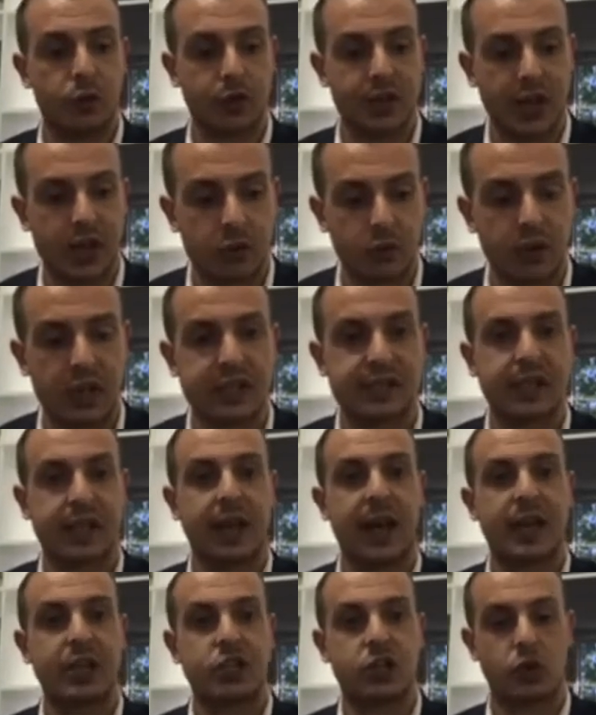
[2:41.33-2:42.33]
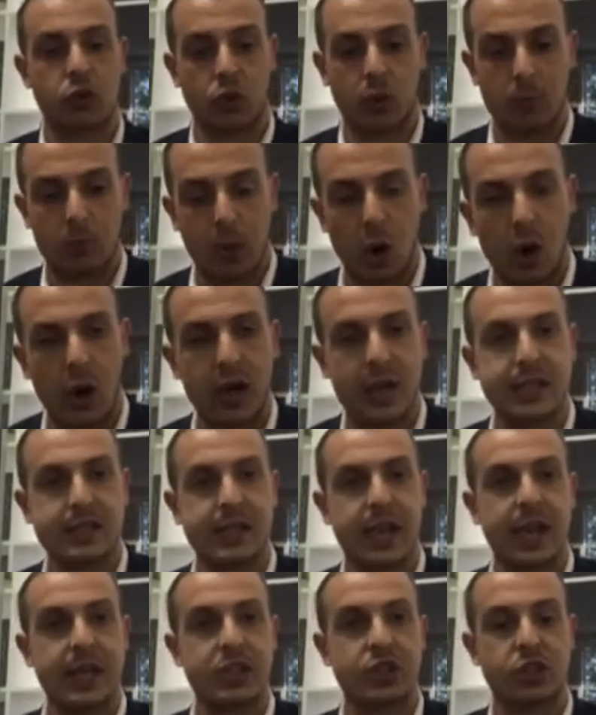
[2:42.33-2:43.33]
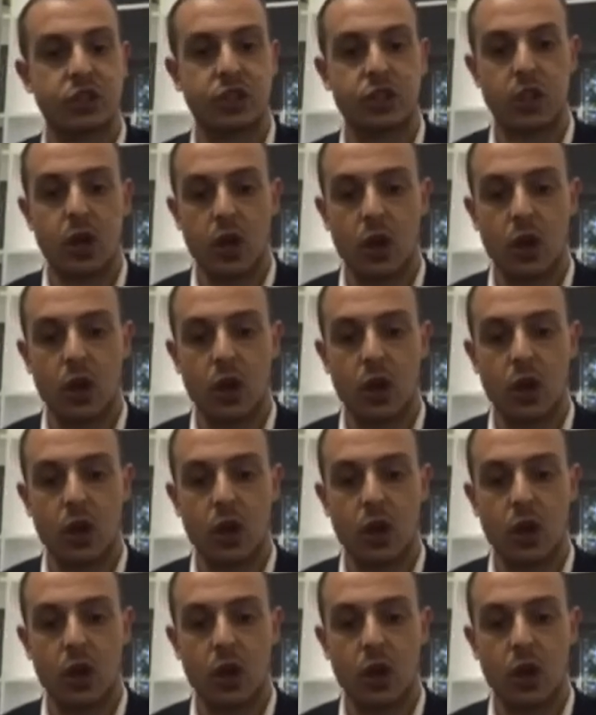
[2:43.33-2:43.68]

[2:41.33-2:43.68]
another real estate agent or a buyer's agent,